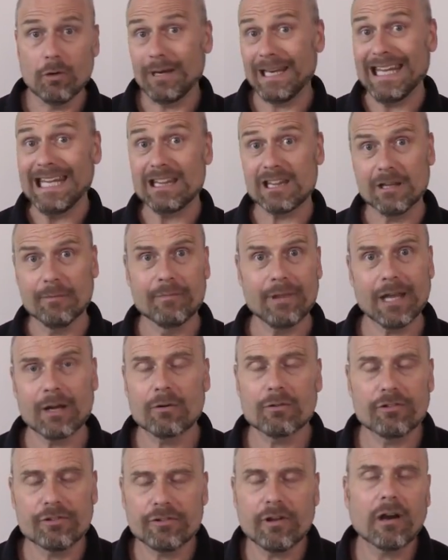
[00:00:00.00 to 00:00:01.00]
eat them, they
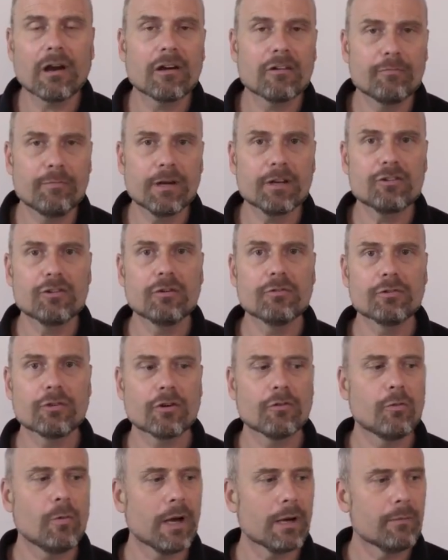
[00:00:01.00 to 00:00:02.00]
don't starve, but you've sort
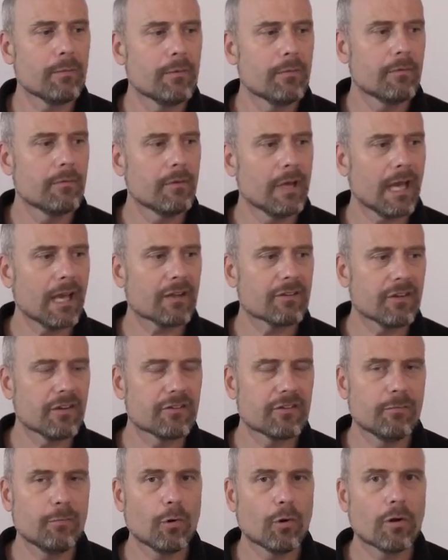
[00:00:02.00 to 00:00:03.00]
of won access
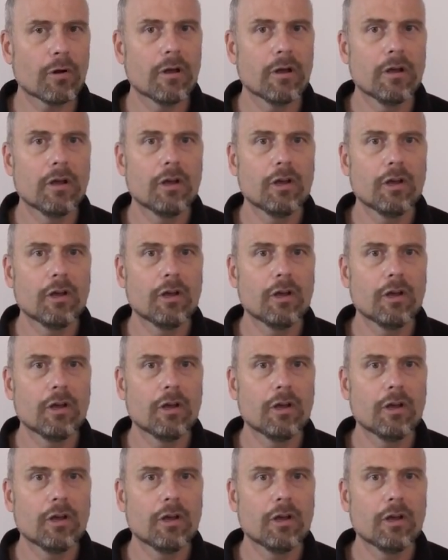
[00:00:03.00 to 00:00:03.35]
to more